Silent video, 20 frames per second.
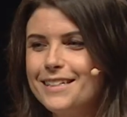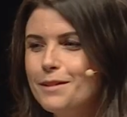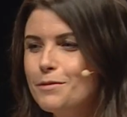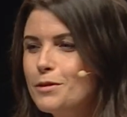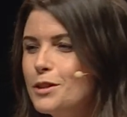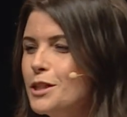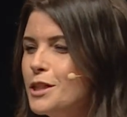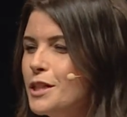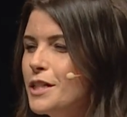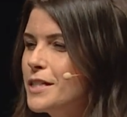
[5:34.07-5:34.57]
It
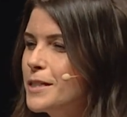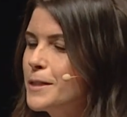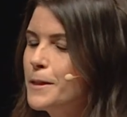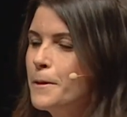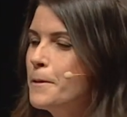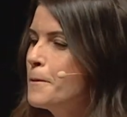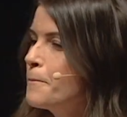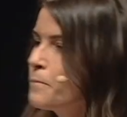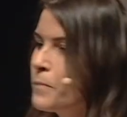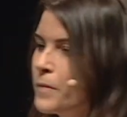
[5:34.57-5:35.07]
was just
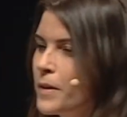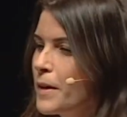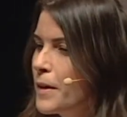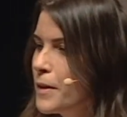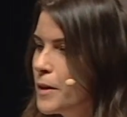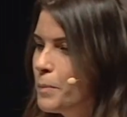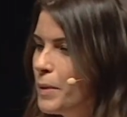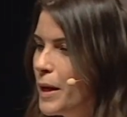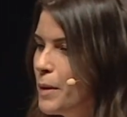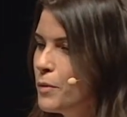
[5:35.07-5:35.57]

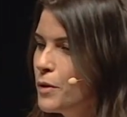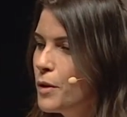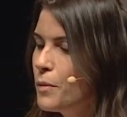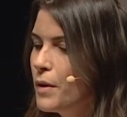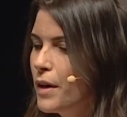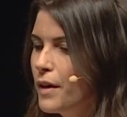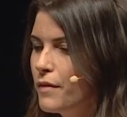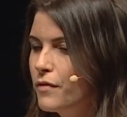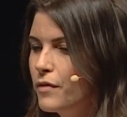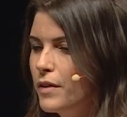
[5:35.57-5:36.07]
the people that
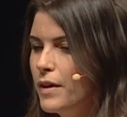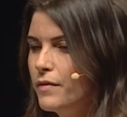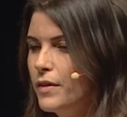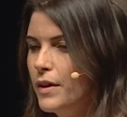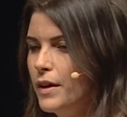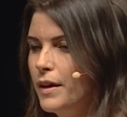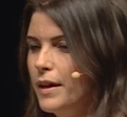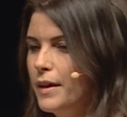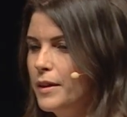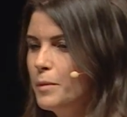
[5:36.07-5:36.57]
work
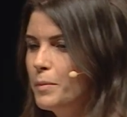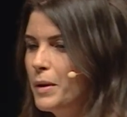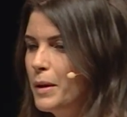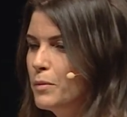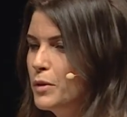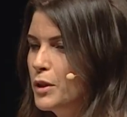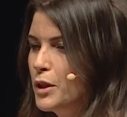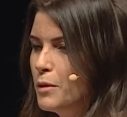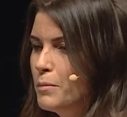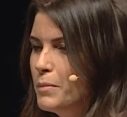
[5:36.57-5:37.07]
Forever and the
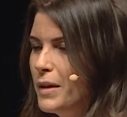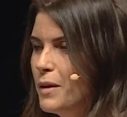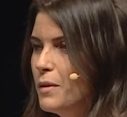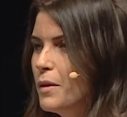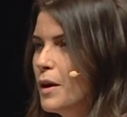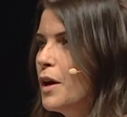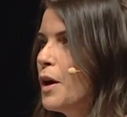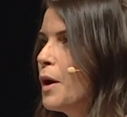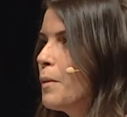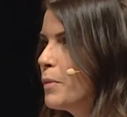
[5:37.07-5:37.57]
people that you meet
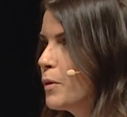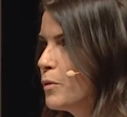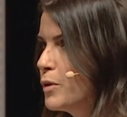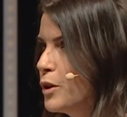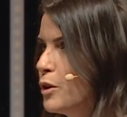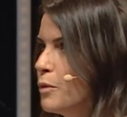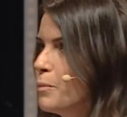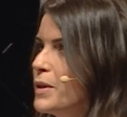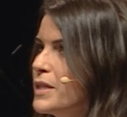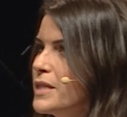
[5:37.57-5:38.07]

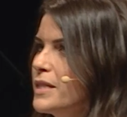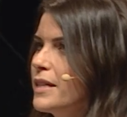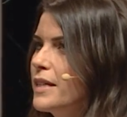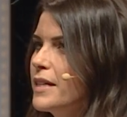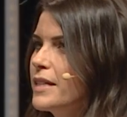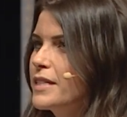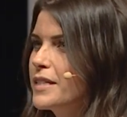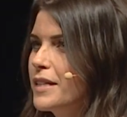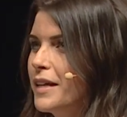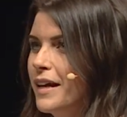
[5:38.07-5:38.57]
building your
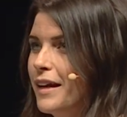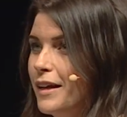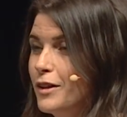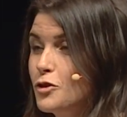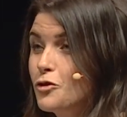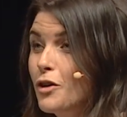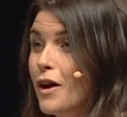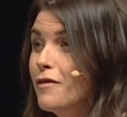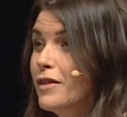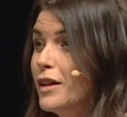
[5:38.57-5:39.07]
business and
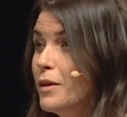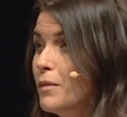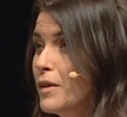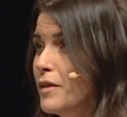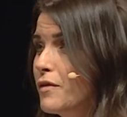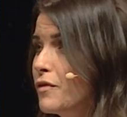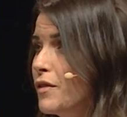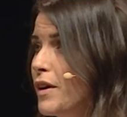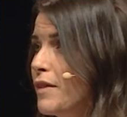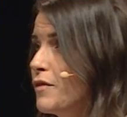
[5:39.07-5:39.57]
travelling with
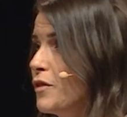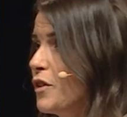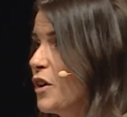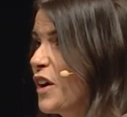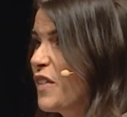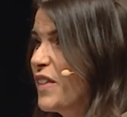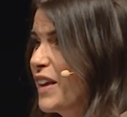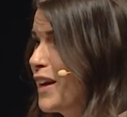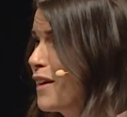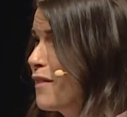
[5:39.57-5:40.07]
Forever, I
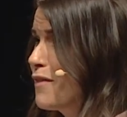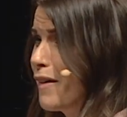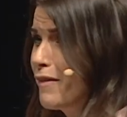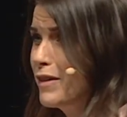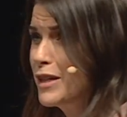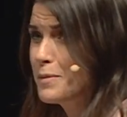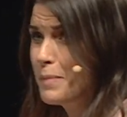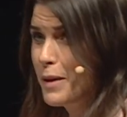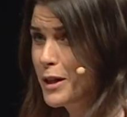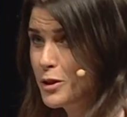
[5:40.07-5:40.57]
think, are very
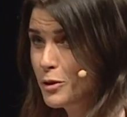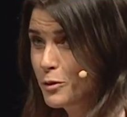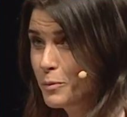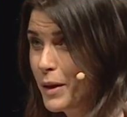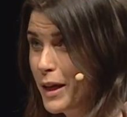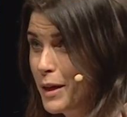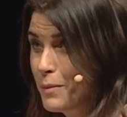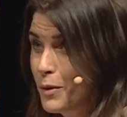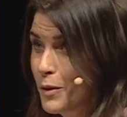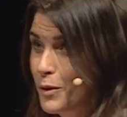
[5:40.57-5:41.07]
special
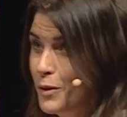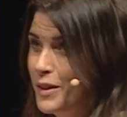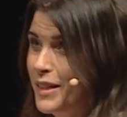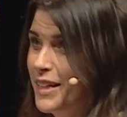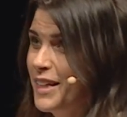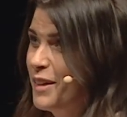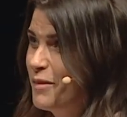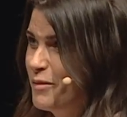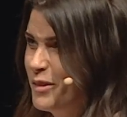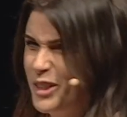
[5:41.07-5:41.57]
people.
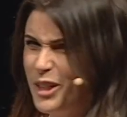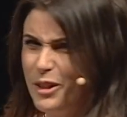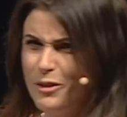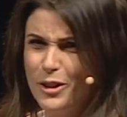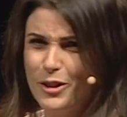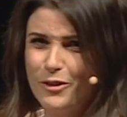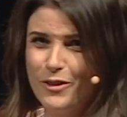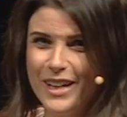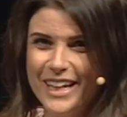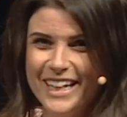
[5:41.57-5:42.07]
Wouldn't you
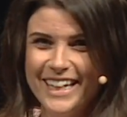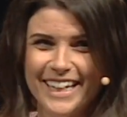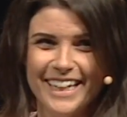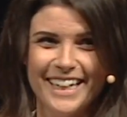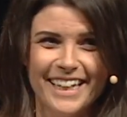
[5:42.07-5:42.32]
agree?